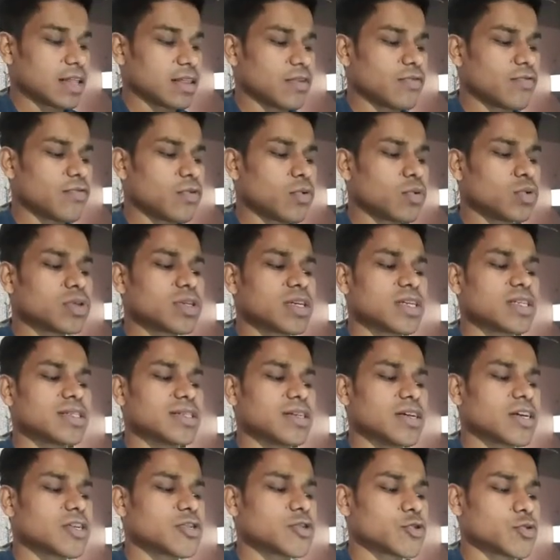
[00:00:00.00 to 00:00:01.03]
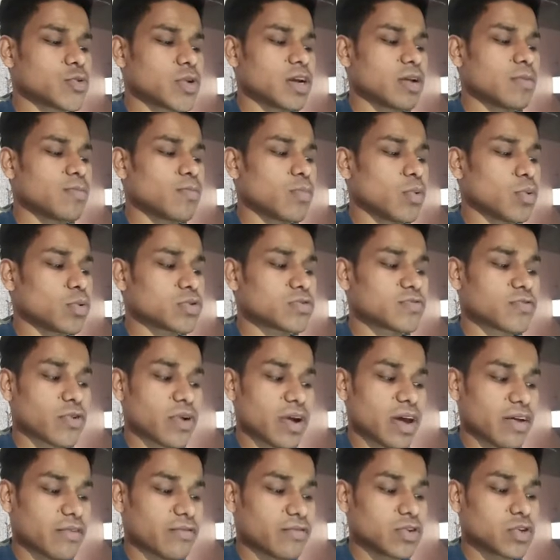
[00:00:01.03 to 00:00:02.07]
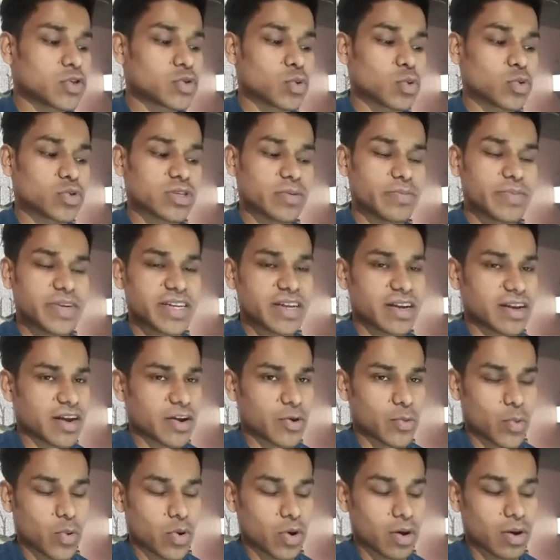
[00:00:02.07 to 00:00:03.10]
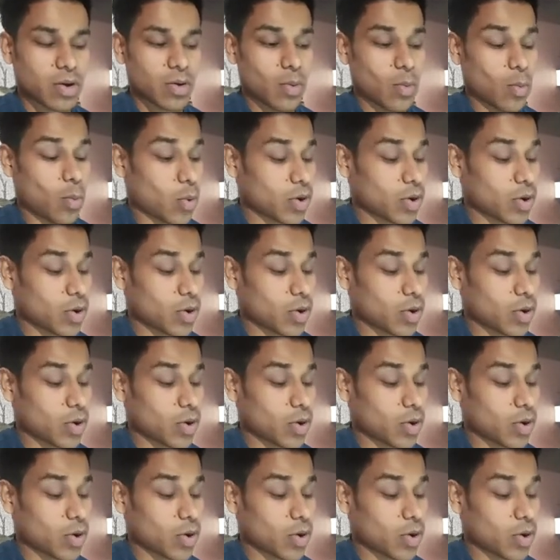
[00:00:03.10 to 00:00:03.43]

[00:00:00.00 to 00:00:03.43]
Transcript: And the fourth is get trail posts for every social media network.